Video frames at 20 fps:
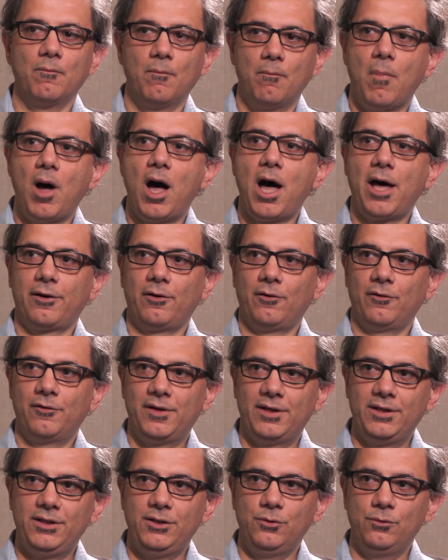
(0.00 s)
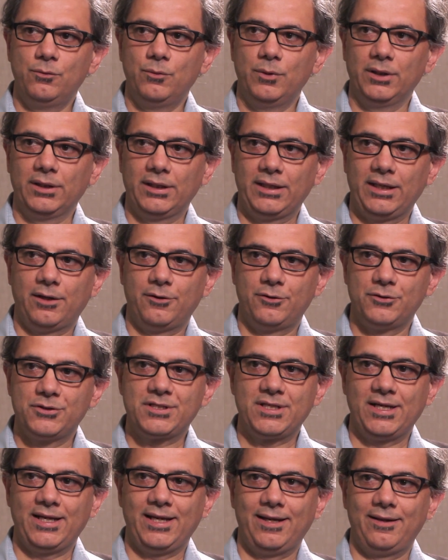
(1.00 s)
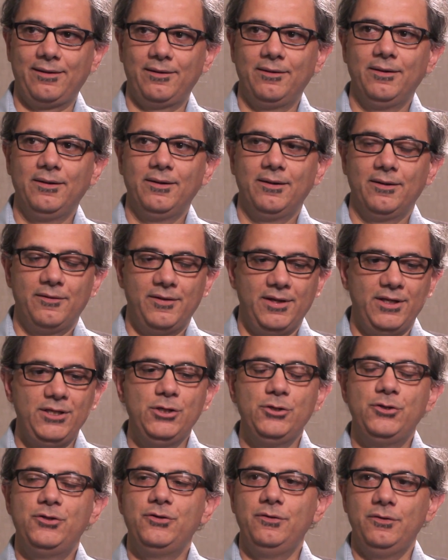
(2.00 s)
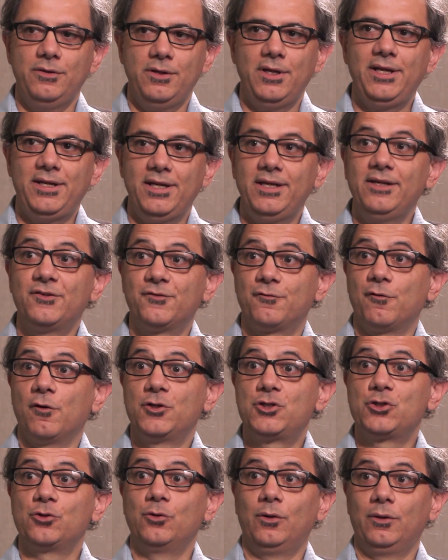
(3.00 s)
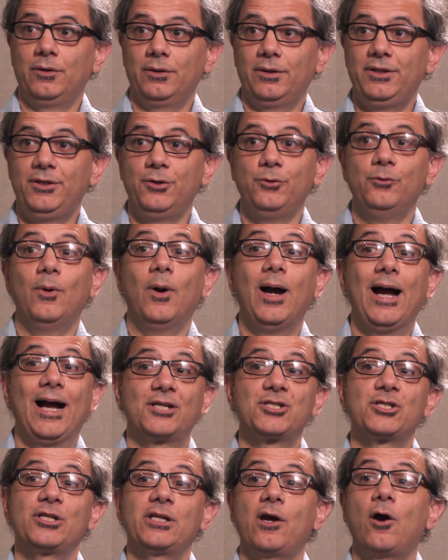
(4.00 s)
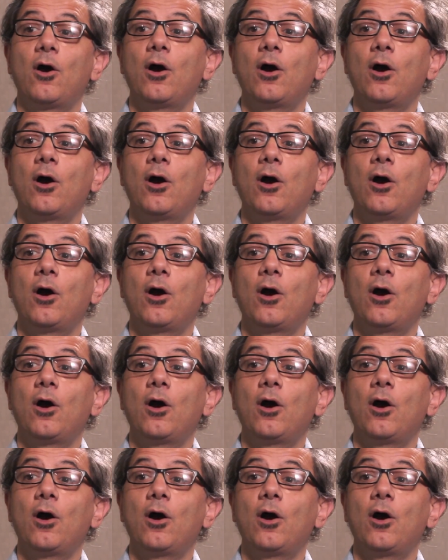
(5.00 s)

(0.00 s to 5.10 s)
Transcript: model that you really understand, then it is virtual. You actually